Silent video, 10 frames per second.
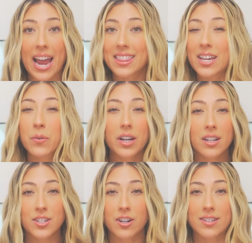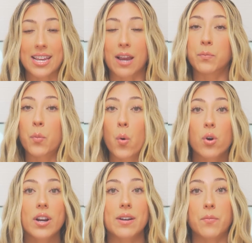I think we're going to start seeing
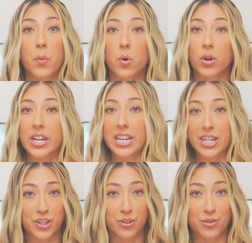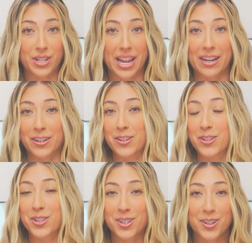more and more issues and
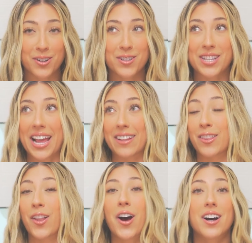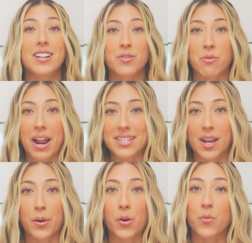concerns and laws rise
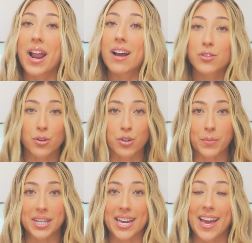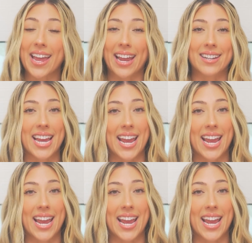up around social media and